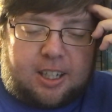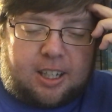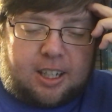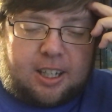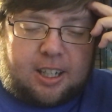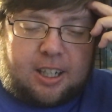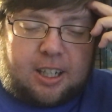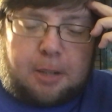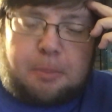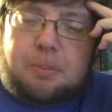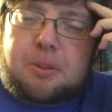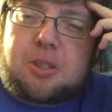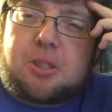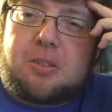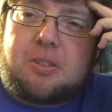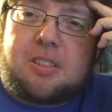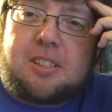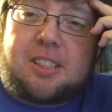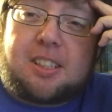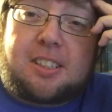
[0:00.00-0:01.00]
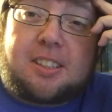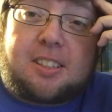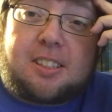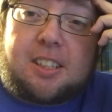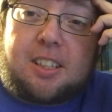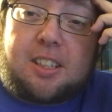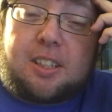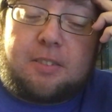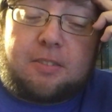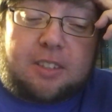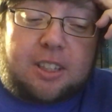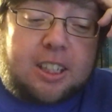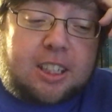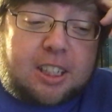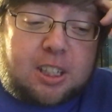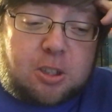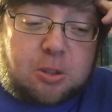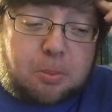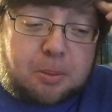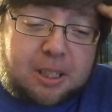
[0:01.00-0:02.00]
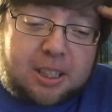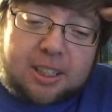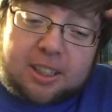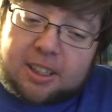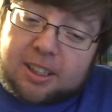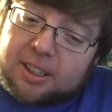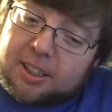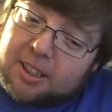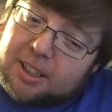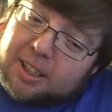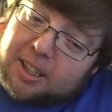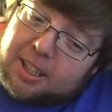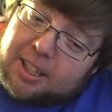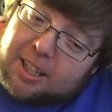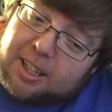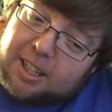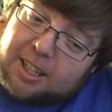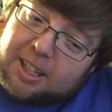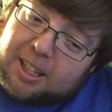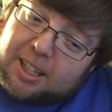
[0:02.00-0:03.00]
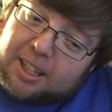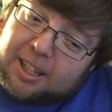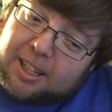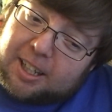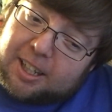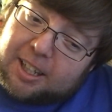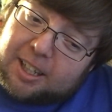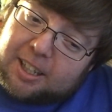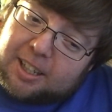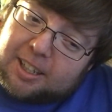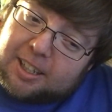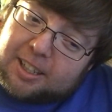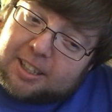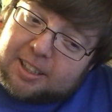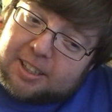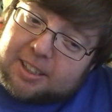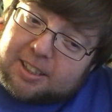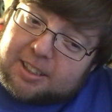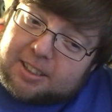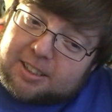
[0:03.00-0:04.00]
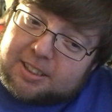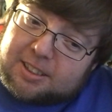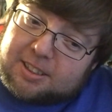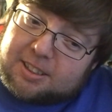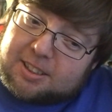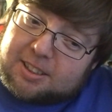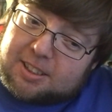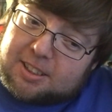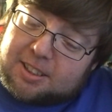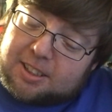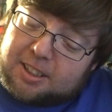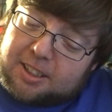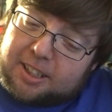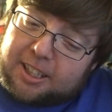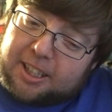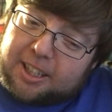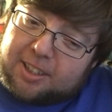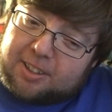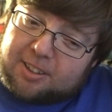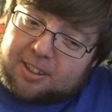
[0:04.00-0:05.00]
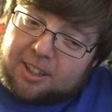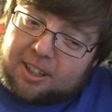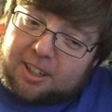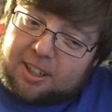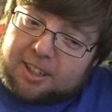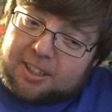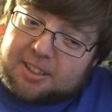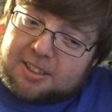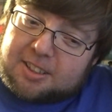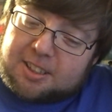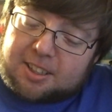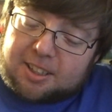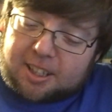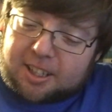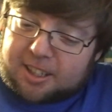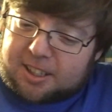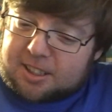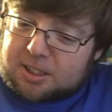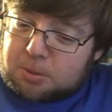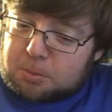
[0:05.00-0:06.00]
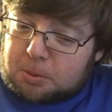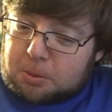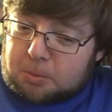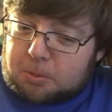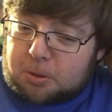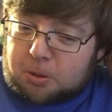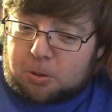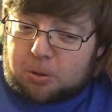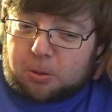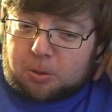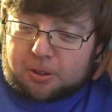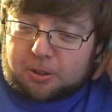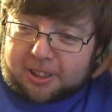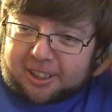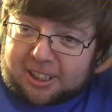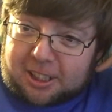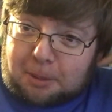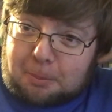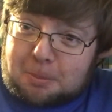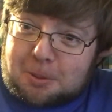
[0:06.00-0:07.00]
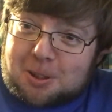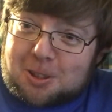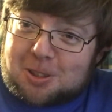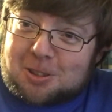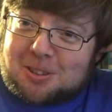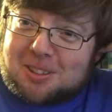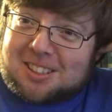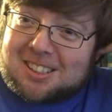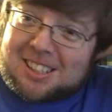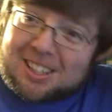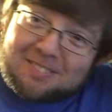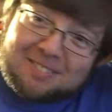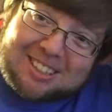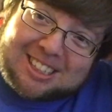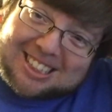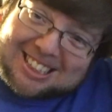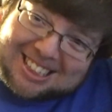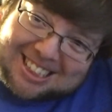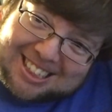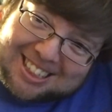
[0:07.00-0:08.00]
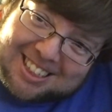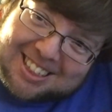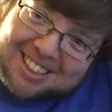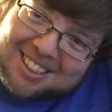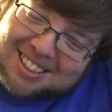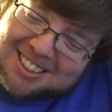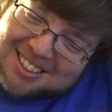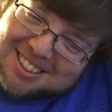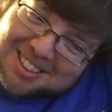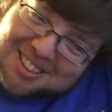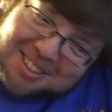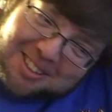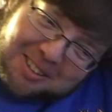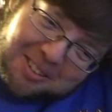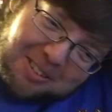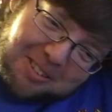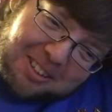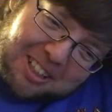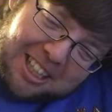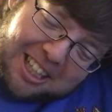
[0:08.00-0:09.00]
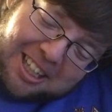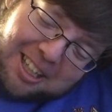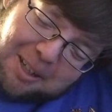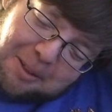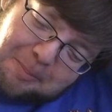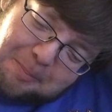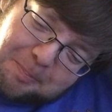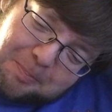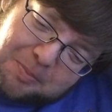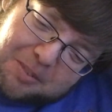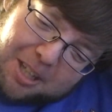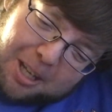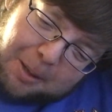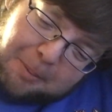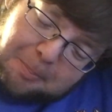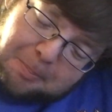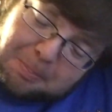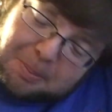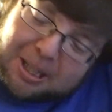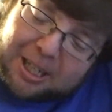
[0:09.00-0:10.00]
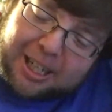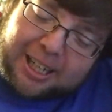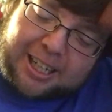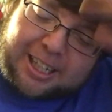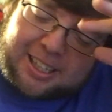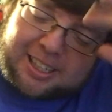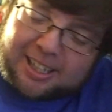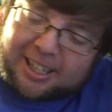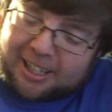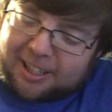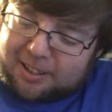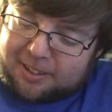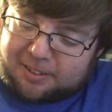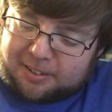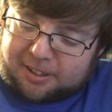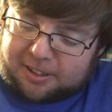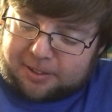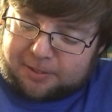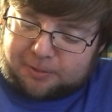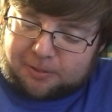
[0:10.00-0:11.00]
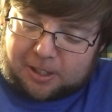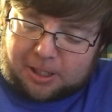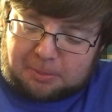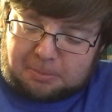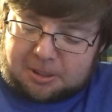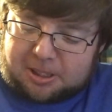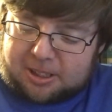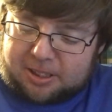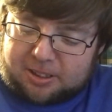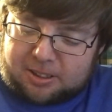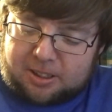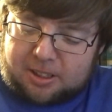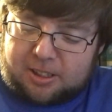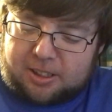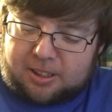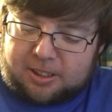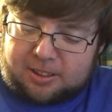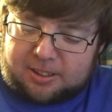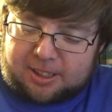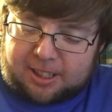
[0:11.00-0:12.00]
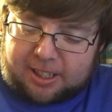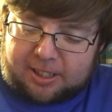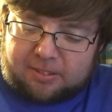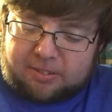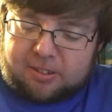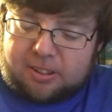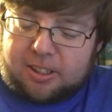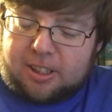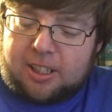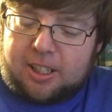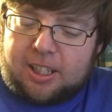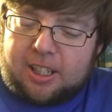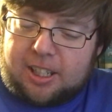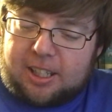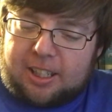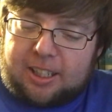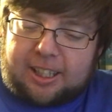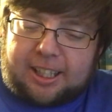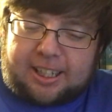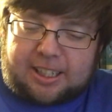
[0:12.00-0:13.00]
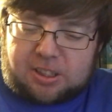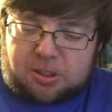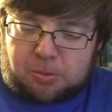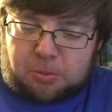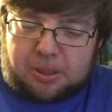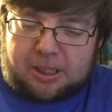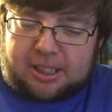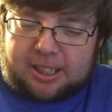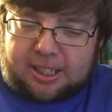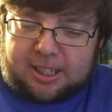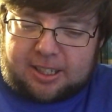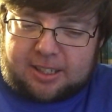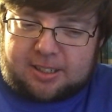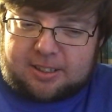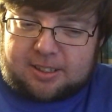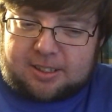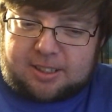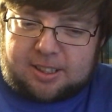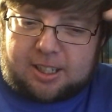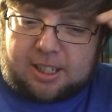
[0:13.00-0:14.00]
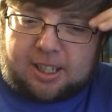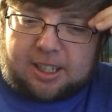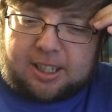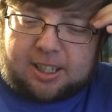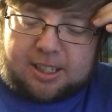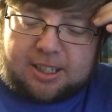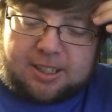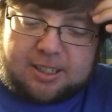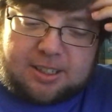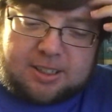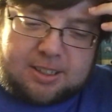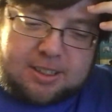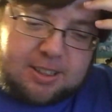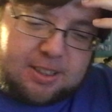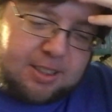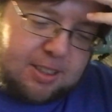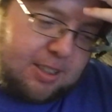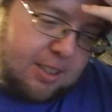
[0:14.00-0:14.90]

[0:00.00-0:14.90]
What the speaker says: episode 16 of Geek Each Week. And later on tonight, we're recording episode 17. So I'm behind. I had family in town last weekend, and